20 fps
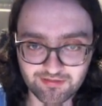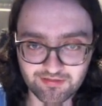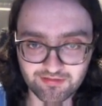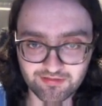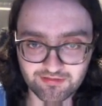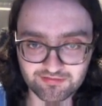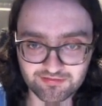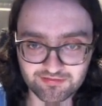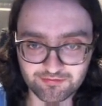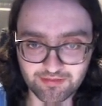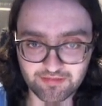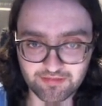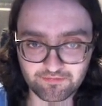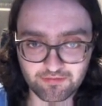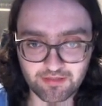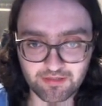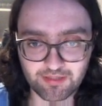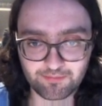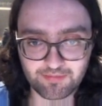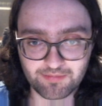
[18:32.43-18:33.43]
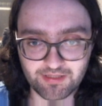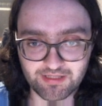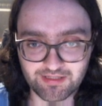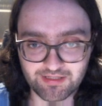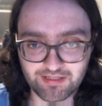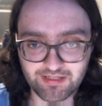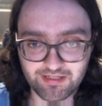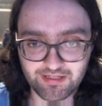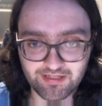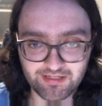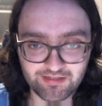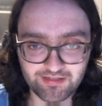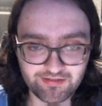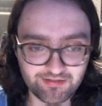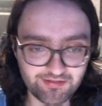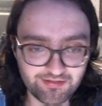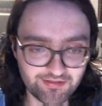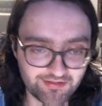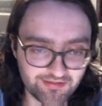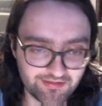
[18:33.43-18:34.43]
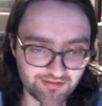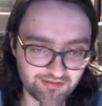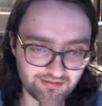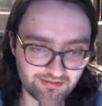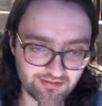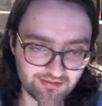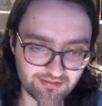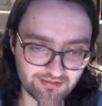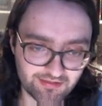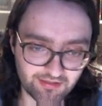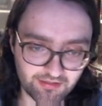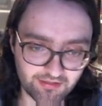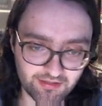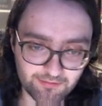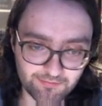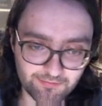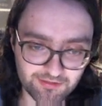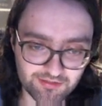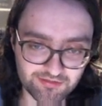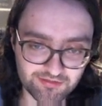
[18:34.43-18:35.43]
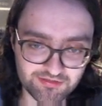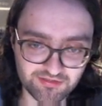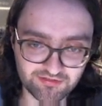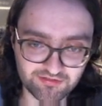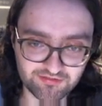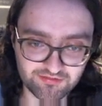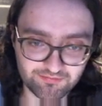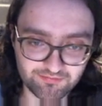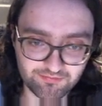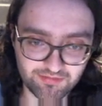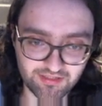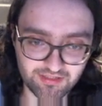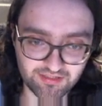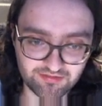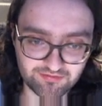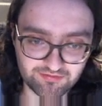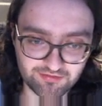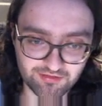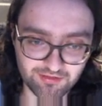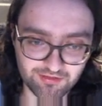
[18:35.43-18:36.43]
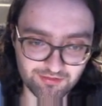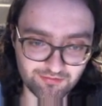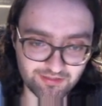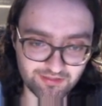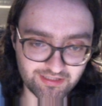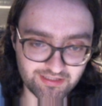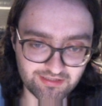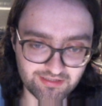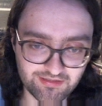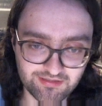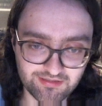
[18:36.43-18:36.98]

So if they play here, I think we could just play slowly.